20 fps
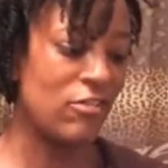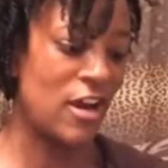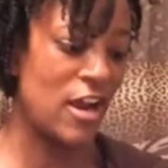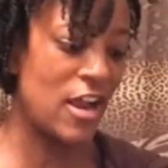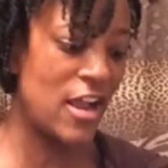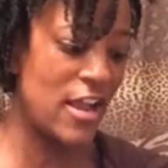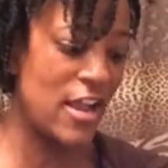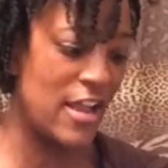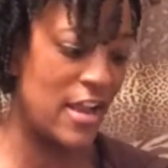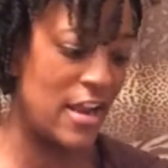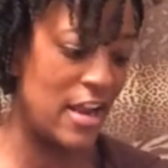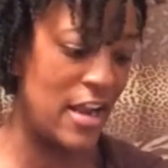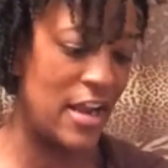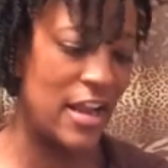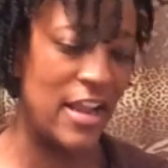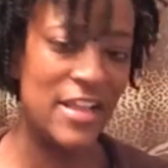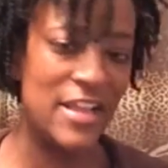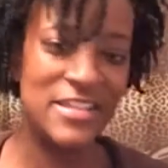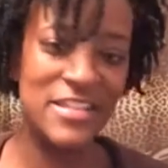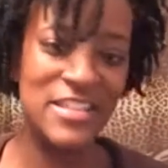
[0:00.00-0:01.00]
right,
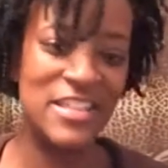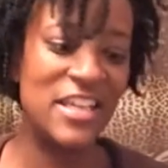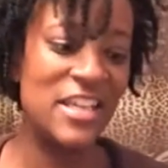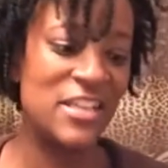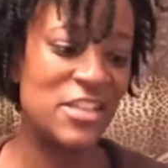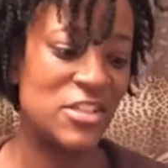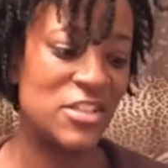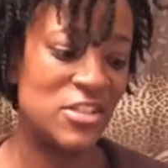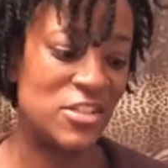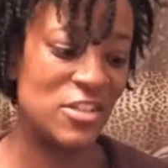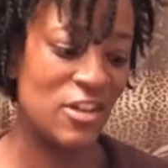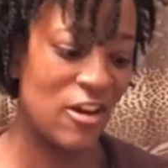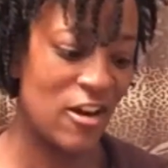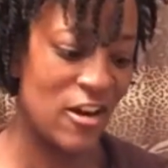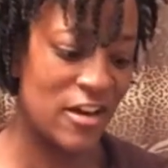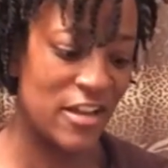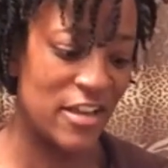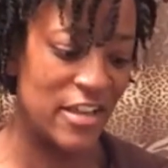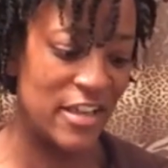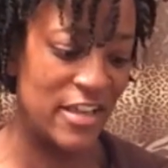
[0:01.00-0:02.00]
let's get
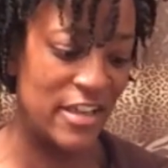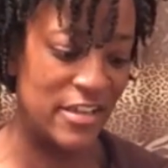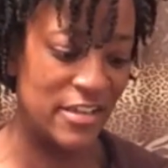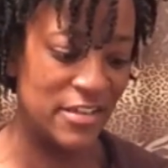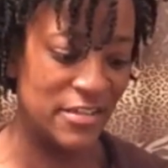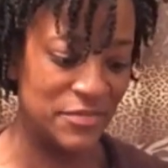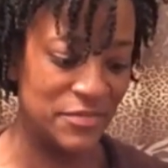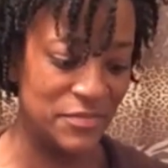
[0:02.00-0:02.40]
started.